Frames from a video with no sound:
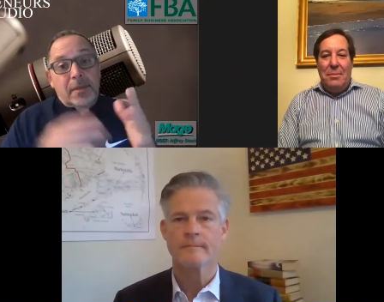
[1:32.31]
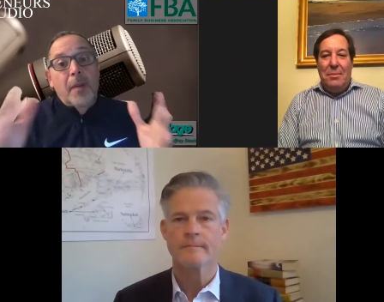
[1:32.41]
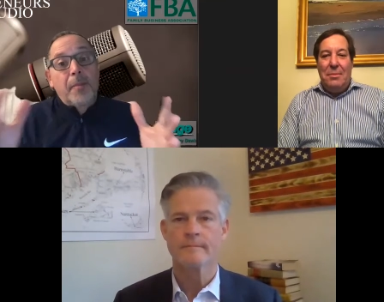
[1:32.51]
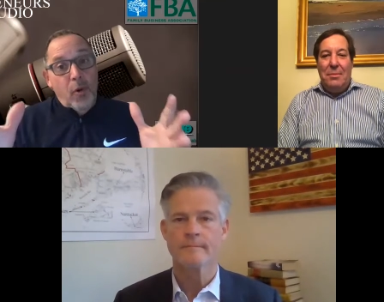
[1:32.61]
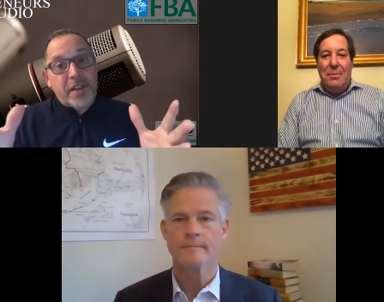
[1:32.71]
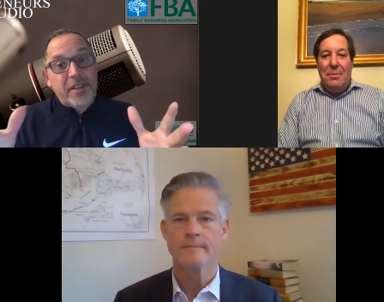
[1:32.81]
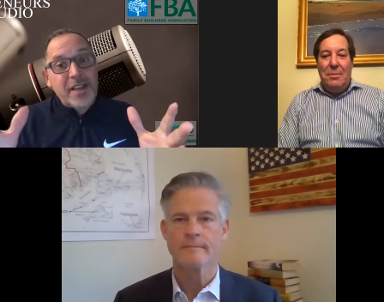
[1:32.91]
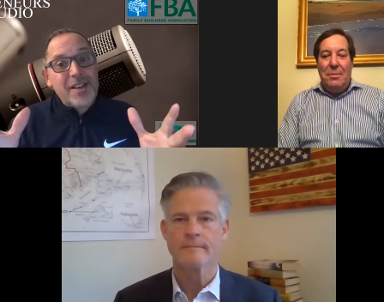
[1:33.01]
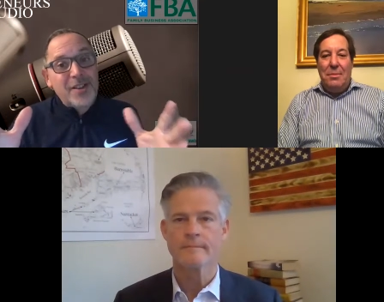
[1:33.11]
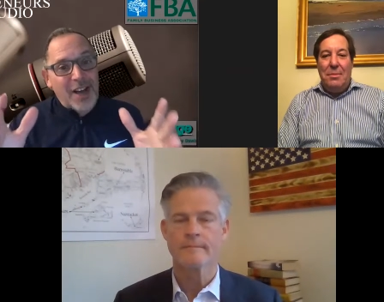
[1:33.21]

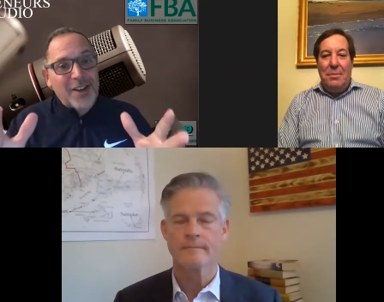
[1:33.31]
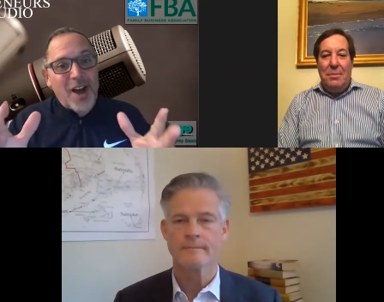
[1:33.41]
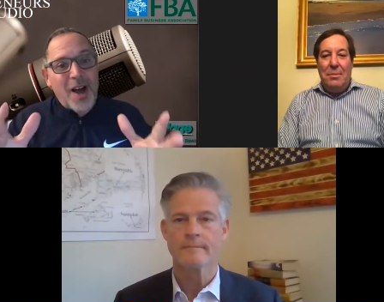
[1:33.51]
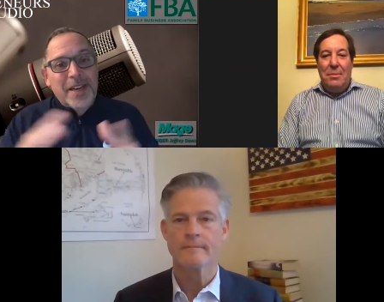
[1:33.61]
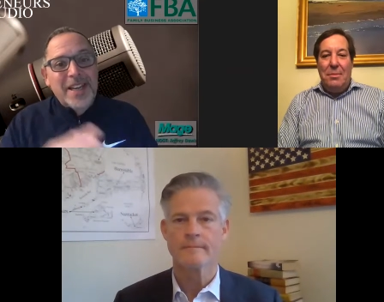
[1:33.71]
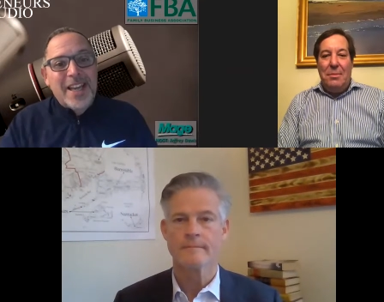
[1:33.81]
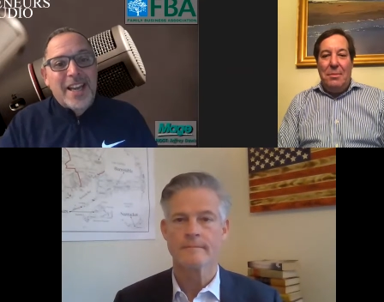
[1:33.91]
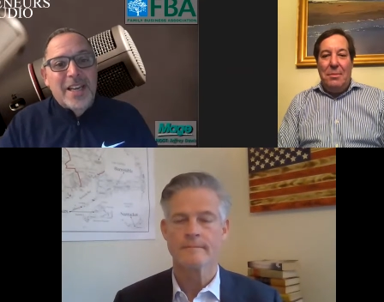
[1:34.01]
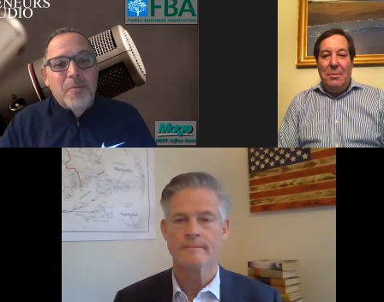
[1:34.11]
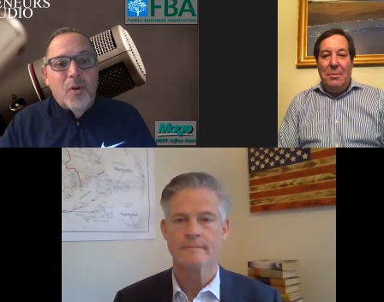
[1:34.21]
Speaker 1: appointee, not nominee
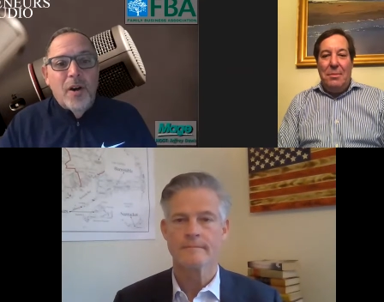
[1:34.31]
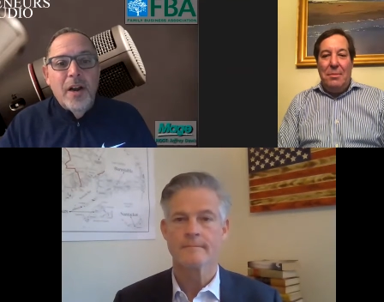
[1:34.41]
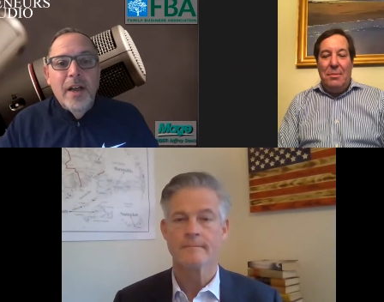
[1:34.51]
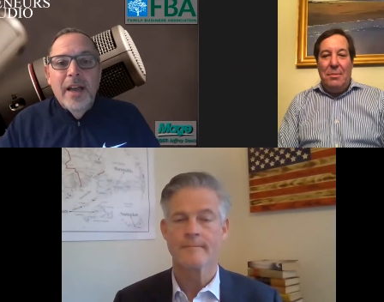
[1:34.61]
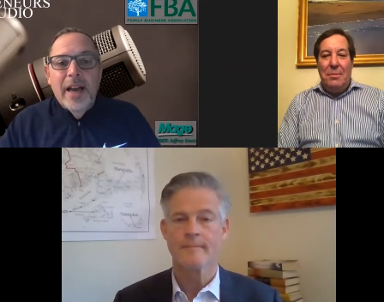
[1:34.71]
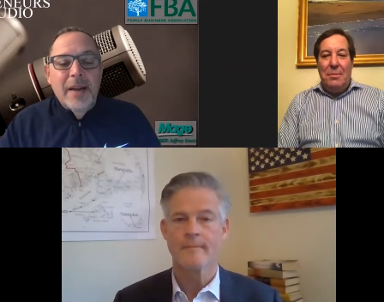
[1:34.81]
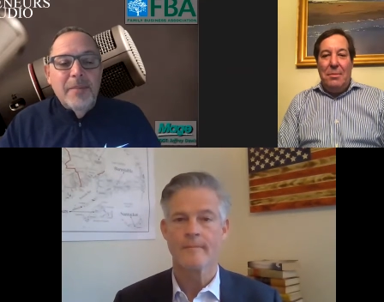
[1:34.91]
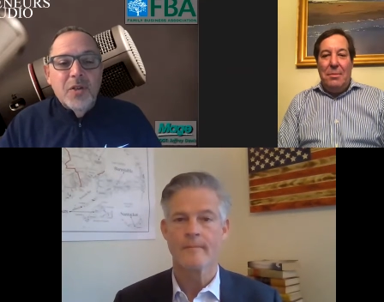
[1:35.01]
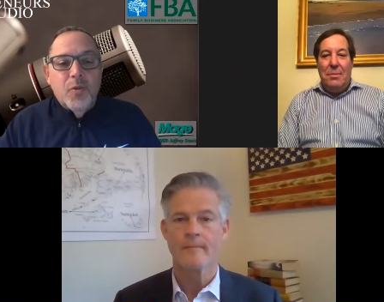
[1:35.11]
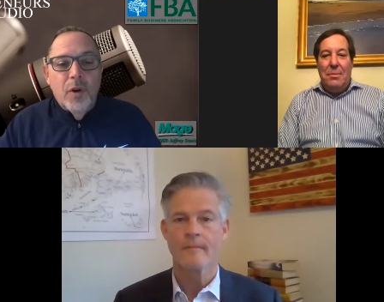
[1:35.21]
anymore. And I'm
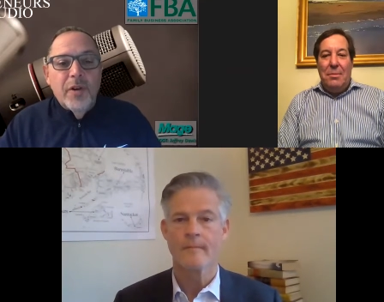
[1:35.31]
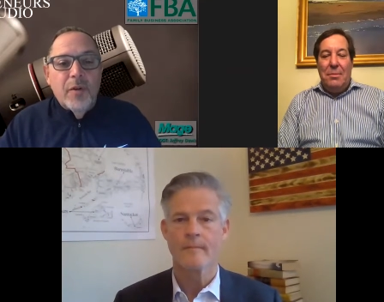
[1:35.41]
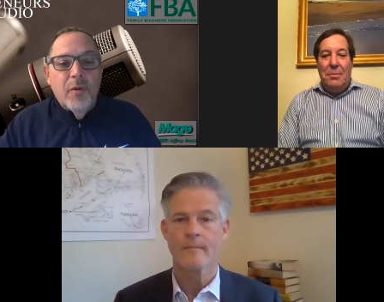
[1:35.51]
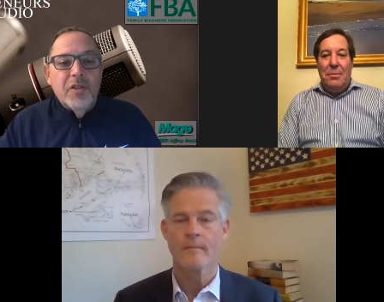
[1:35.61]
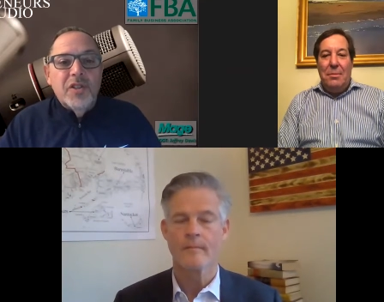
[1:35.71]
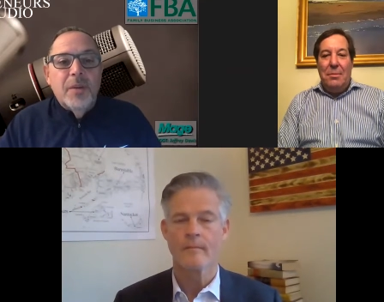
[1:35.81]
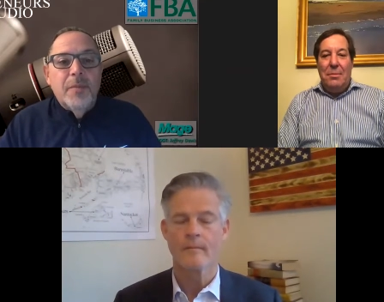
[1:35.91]
just wondering, what are some